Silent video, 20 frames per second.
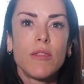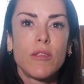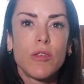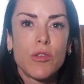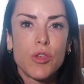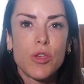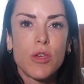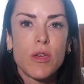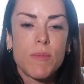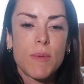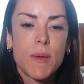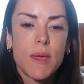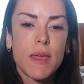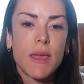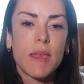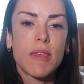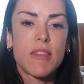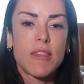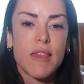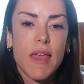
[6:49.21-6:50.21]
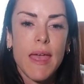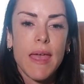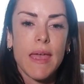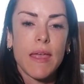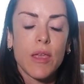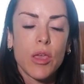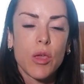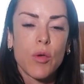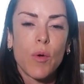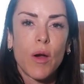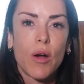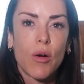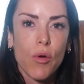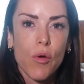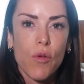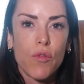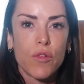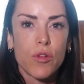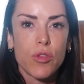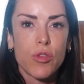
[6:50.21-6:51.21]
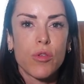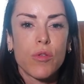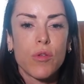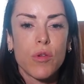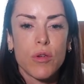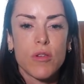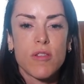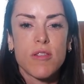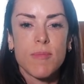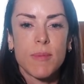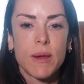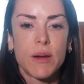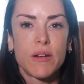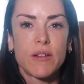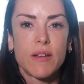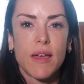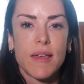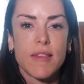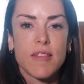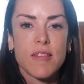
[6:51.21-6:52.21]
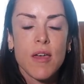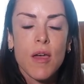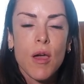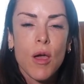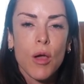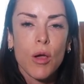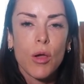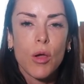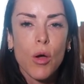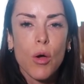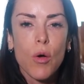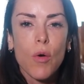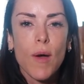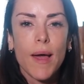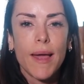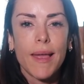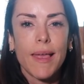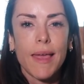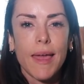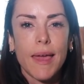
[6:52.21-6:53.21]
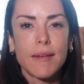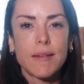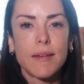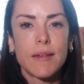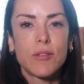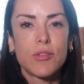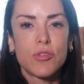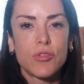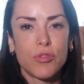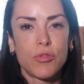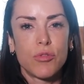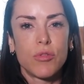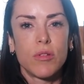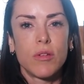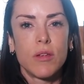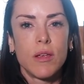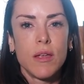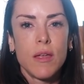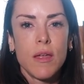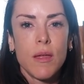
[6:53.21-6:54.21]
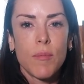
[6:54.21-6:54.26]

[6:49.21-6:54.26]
the GP saying you are overdue your smear test, go and get it done.